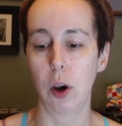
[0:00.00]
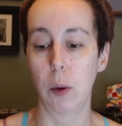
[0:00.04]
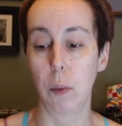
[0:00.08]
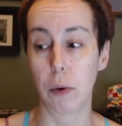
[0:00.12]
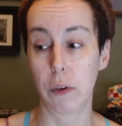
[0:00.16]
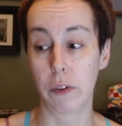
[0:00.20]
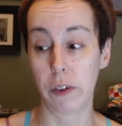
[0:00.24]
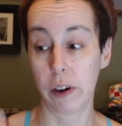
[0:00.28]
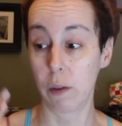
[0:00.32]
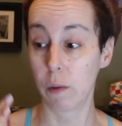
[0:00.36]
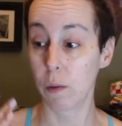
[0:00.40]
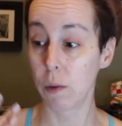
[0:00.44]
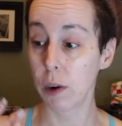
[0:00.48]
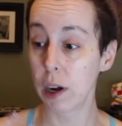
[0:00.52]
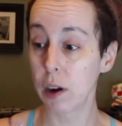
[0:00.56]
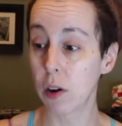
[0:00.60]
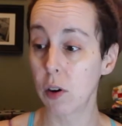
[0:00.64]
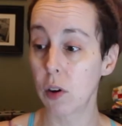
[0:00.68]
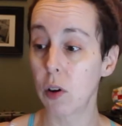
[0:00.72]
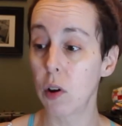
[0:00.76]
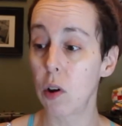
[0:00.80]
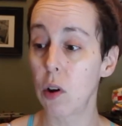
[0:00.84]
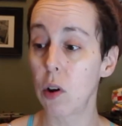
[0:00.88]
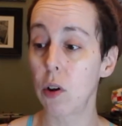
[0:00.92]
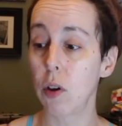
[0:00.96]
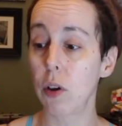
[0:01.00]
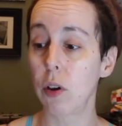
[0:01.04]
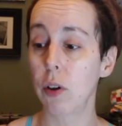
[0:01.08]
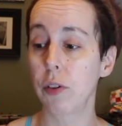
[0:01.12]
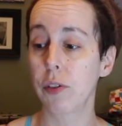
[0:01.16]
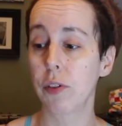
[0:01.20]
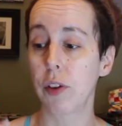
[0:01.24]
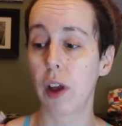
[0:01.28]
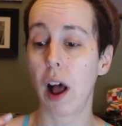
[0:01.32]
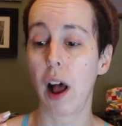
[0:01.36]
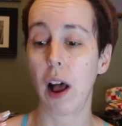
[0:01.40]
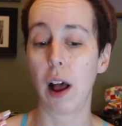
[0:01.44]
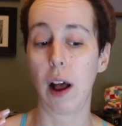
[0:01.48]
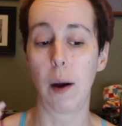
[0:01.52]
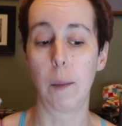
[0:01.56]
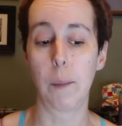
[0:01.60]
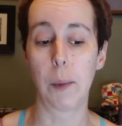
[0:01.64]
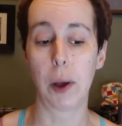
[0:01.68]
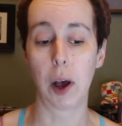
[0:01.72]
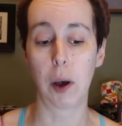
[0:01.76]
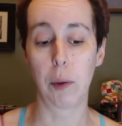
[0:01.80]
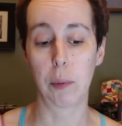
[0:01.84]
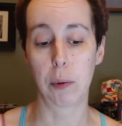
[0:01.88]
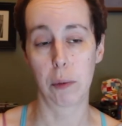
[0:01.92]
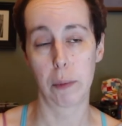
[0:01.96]
prevent wrinkles,
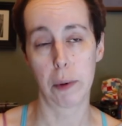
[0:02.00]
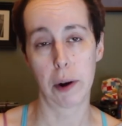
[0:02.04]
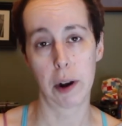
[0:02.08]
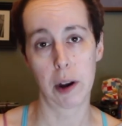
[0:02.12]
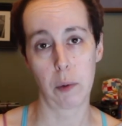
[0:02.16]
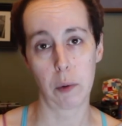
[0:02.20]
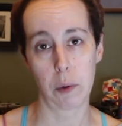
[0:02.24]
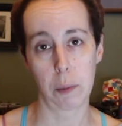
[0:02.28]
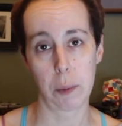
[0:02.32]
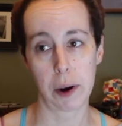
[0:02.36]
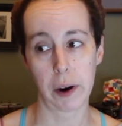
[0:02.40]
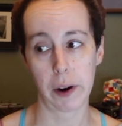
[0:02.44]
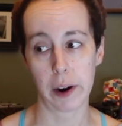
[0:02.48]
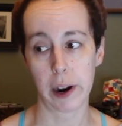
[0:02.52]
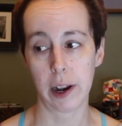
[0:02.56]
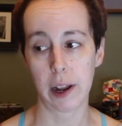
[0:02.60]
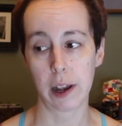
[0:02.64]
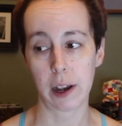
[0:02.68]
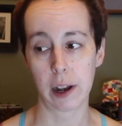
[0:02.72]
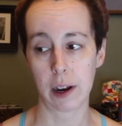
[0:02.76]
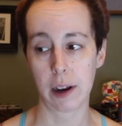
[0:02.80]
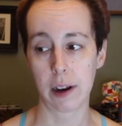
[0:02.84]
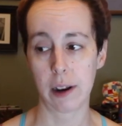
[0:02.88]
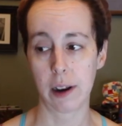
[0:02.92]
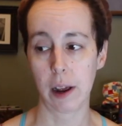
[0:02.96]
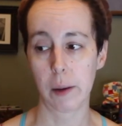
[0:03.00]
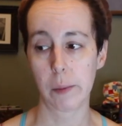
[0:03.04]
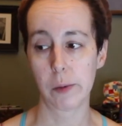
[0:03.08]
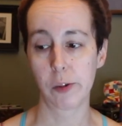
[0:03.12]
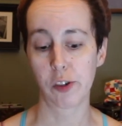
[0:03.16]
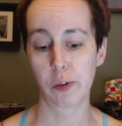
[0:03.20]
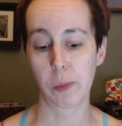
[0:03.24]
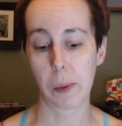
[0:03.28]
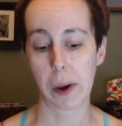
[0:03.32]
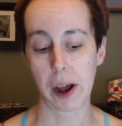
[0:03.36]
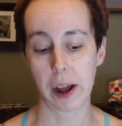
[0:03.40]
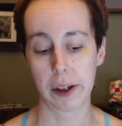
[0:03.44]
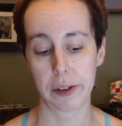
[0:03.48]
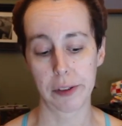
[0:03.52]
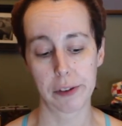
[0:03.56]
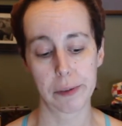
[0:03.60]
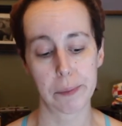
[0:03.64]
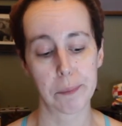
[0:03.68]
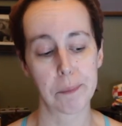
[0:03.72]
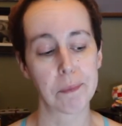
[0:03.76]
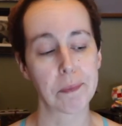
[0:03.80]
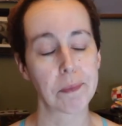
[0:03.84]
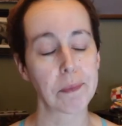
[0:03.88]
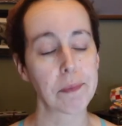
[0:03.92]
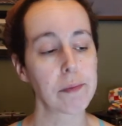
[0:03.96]
help your body repair any kind of damaged
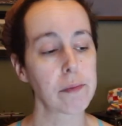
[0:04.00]
spots.